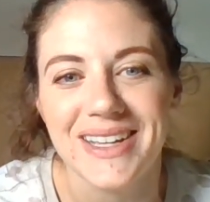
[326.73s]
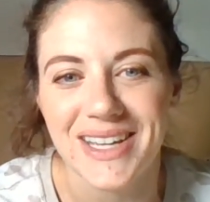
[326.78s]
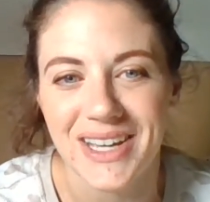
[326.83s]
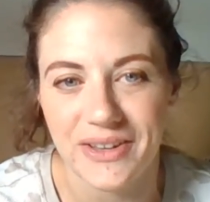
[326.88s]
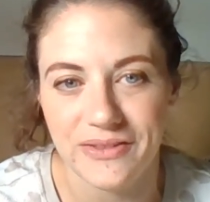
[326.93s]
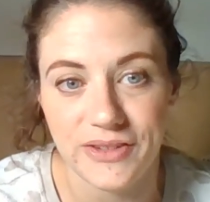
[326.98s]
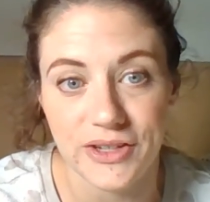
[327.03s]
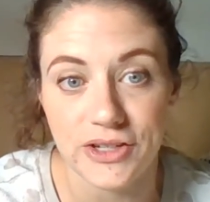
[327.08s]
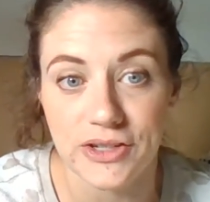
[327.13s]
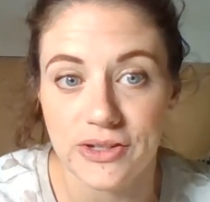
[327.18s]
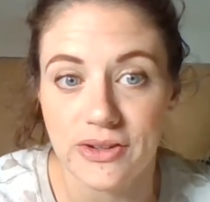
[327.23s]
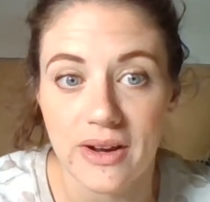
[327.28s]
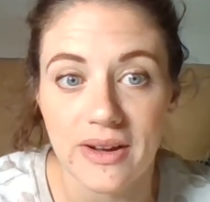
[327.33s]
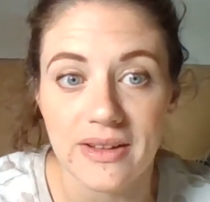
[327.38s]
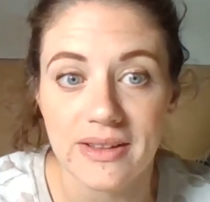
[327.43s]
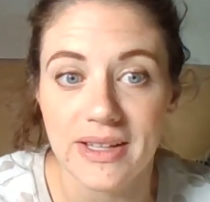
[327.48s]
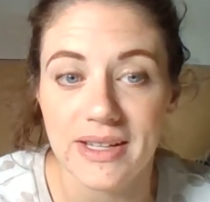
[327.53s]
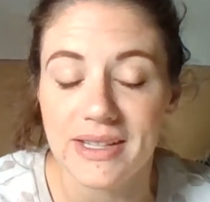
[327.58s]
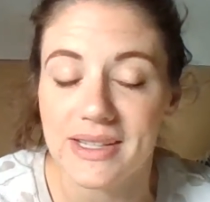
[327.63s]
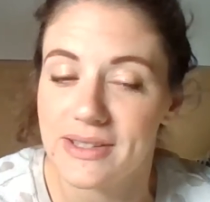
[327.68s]
If you're
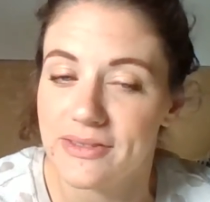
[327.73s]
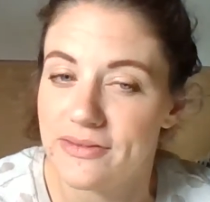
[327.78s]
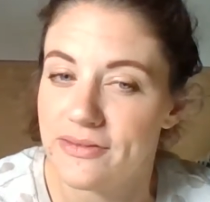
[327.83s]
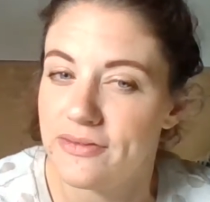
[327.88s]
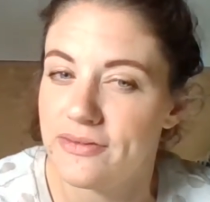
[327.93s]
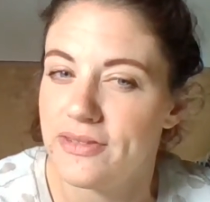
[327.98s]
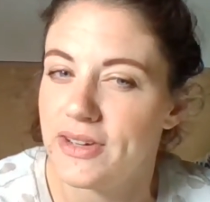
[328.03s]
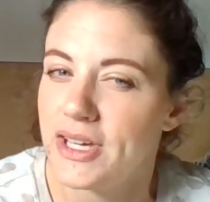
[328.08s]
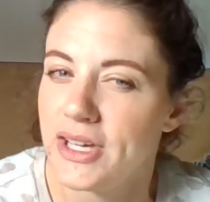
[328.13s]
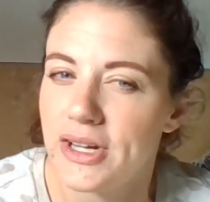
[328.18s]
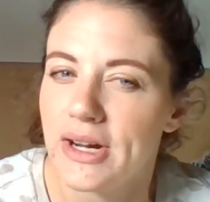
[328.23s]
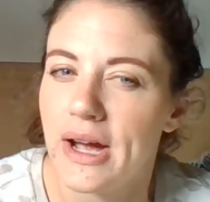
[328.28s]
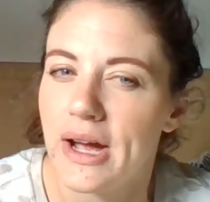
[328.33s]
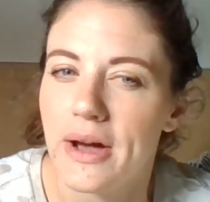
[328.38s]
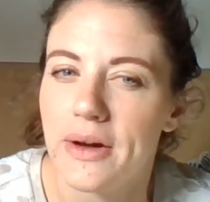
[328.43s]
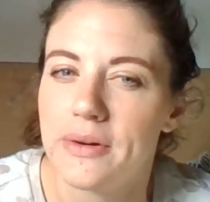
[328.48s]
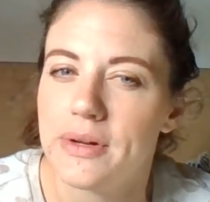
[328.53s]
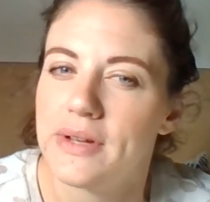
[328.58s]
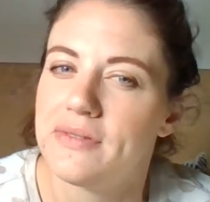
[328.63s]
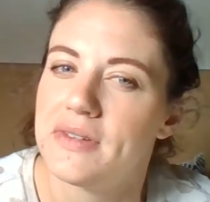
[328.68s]
struggling to figure
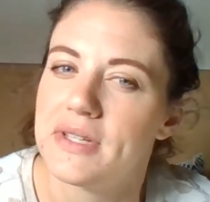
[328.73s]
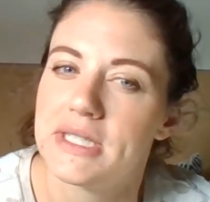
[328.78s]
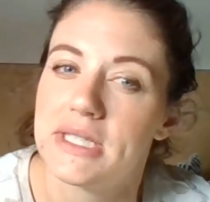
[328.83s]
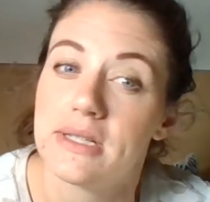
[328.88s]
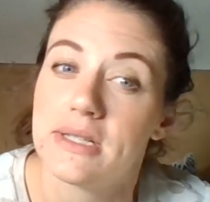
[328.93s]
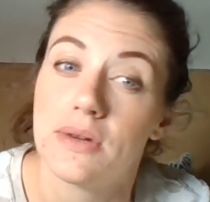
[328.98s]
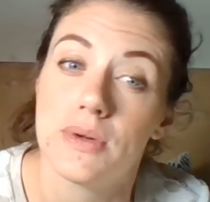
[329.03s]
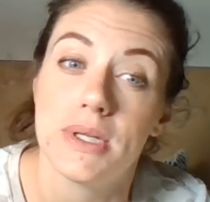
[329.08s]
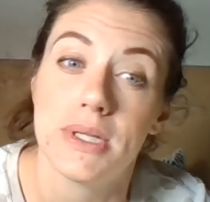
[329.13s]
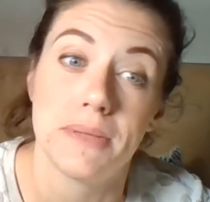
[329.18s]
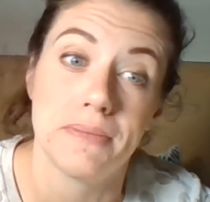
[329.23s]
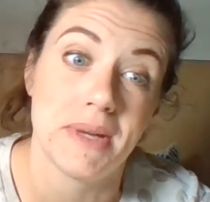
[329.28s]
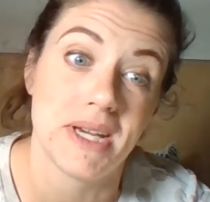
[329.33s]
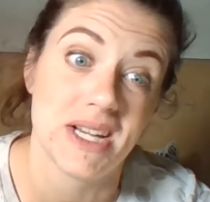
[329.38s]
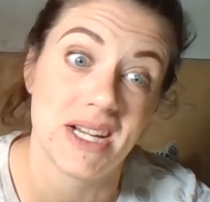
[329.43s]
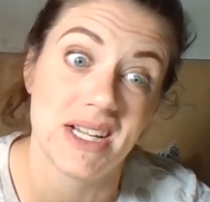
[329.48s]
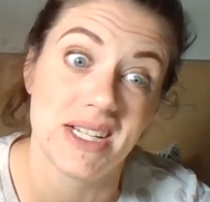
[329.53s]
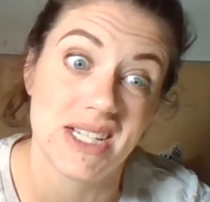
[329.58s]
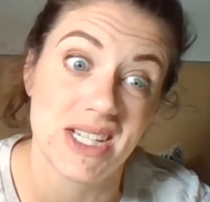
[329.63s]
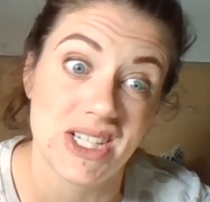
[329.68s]
out if it's going to be
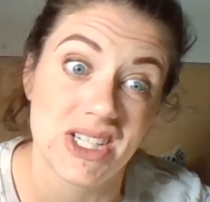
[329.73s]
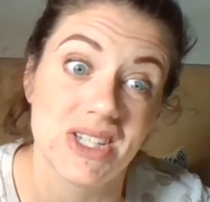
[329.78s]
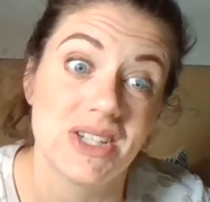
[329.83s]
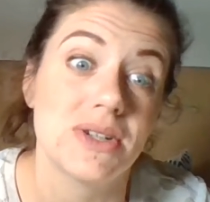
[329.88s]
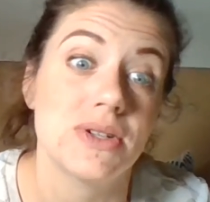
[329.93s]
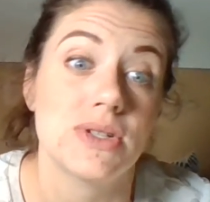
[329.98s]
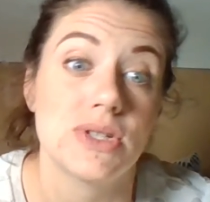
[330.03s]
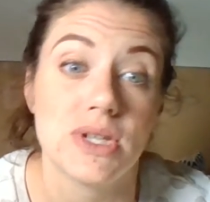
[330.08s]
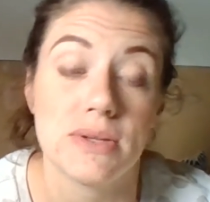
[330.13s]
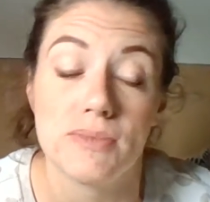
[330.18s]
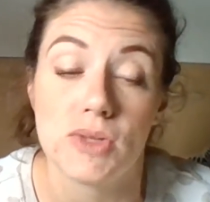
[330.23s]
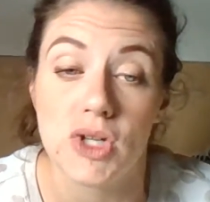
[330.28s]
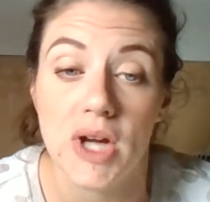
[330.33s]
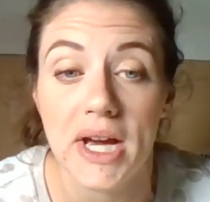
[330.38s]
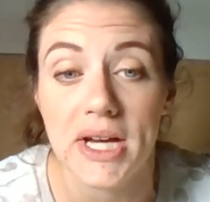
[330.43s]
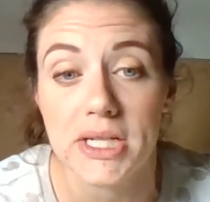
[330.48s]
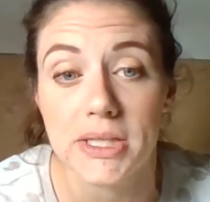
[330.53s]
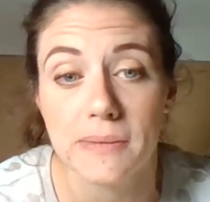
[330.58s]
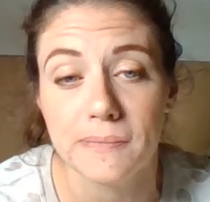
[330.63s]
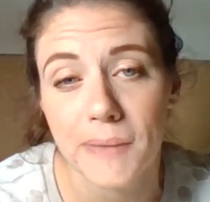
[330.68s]
an addition or
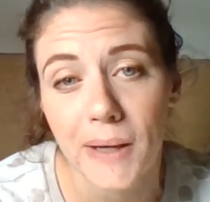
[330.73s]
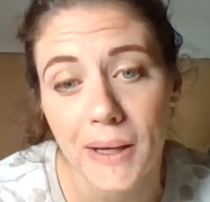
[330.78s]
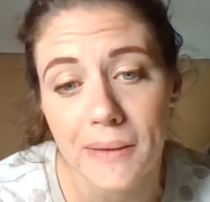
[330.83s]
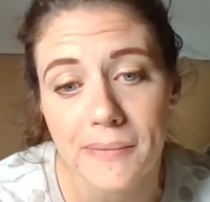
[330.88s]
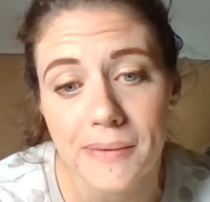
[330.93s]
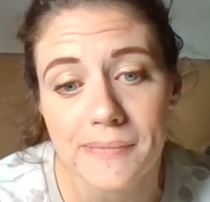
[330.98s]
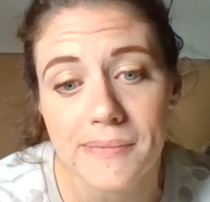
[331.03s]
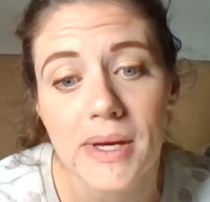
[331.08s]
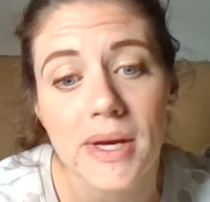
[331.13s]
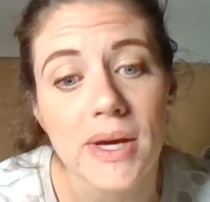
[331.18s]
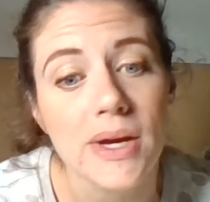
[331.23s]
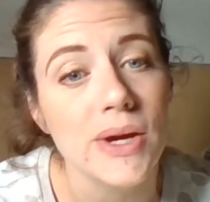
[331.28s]
subtraction problem,